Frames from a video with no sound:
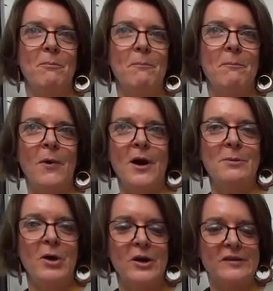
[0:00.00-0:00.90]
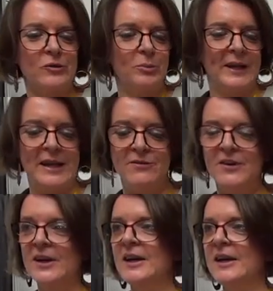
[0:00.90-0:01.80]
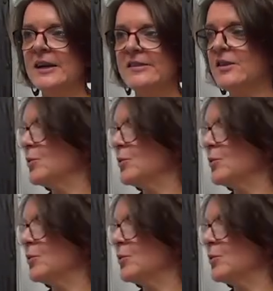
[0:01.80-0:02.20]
my personal belief is that